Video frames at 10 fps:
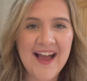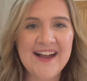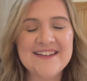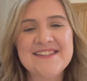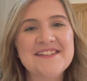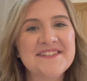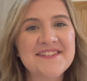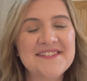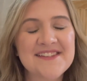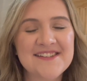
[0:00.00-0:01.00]
I still
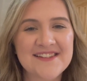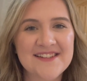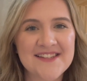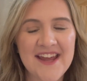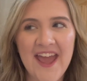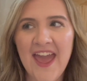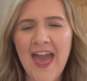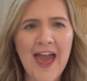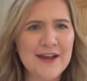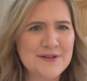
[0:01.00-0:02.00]
use it to this day.
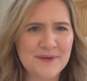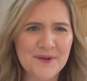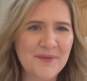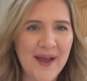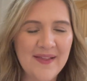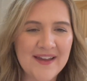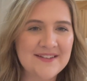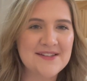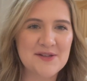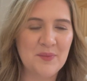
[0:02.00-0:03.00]
I don't know why I liked
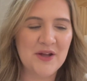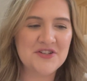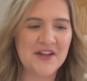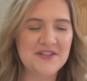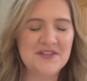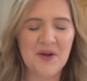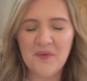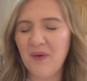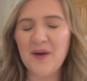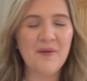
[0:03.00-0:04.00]
it so much. I don't
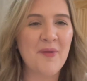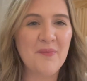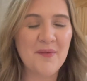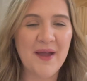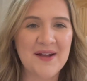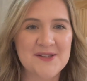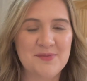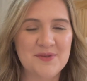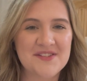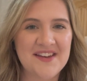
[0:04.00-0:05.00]
want to remember my
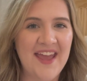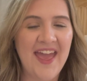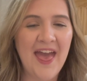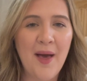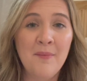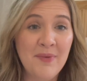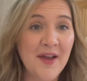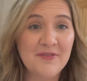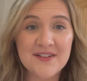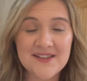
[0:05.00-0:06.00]
hospital stay,
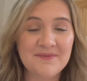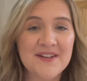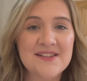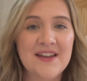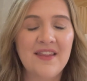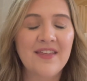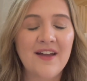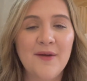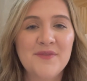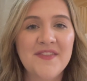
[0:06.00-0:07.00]
but for some reason the
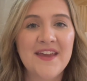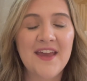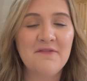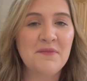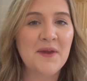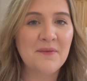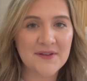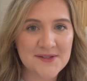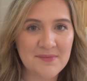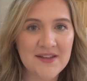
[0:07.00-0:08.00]
cup that they gave me
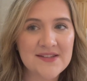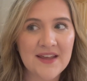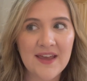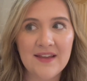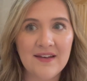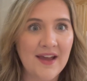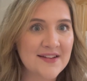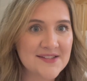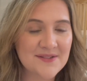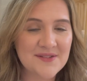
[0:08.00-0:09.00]
was amazing and I
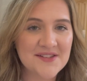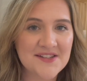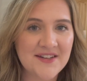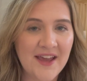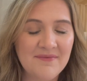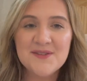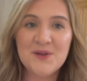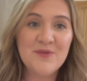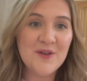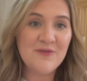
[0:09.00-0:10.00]
still use it today. So
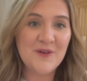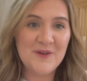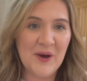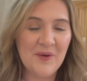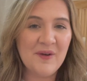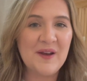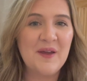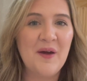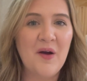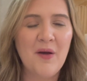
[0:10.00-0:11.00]
even if you don't want to
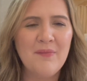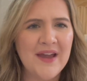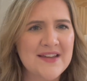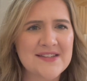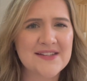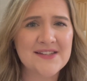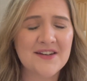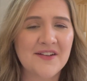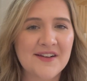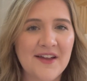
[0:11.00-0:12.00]
go and buy a
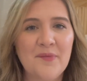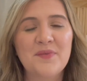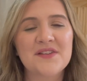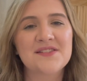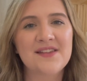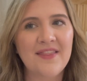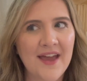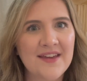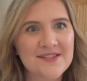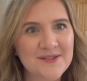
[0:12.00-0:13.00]
$60 cup, because
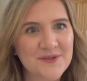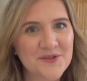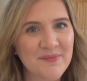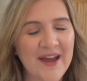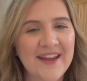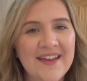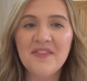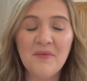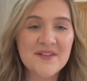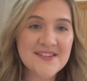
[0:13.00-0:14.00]
that is a little dramatic, the
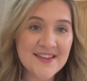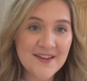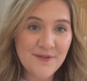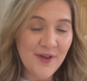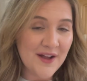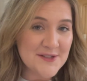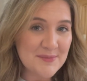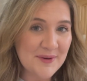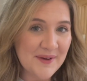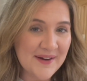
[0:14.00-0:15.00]
ones that they give you at the
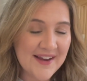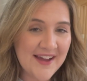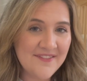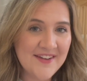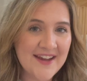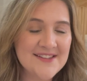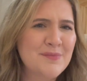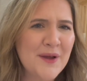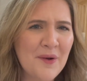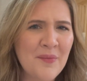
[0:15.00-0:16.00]
hospital are kind of nice.
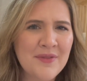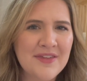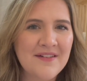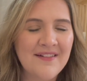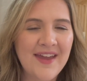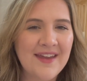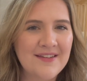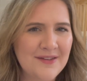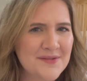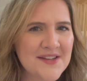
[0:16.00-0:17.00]
Bring it home with you
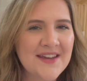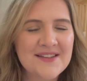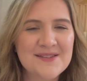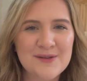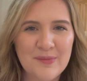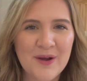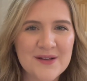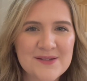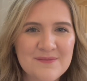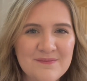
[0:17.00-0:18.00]
and use it. It's super
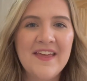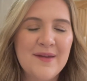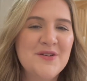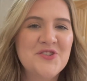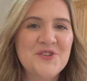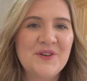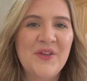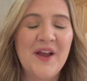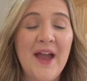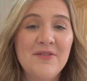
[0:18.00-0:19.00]
awesome. Like I mentioned
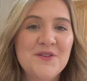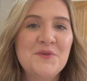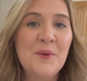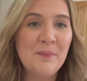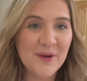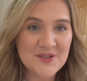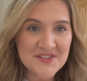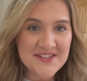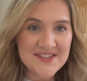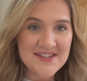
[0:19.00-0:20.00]
earlier, I went into an
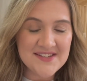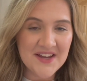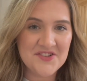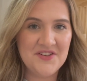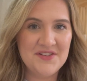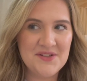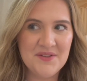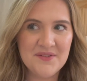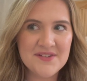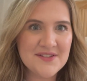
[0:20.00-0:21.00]
emergency C-section, so
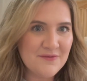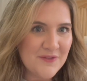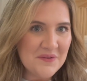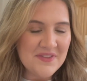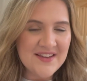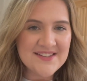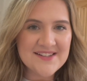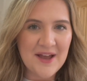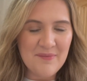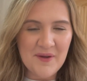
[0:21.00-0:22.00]
there was some few things
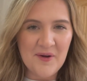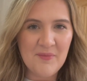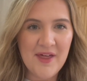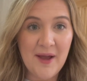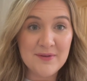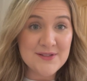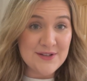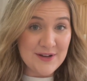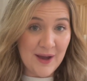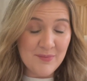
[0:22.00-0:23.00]
coming home that I was
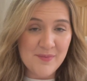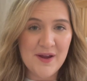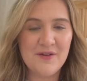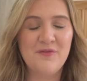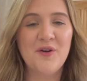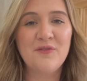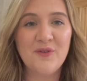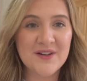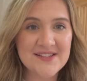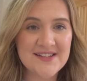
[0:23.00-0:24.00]
not prepared
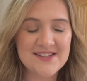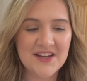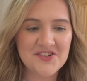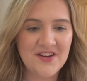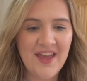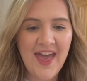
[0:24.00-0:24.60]
for a C-section.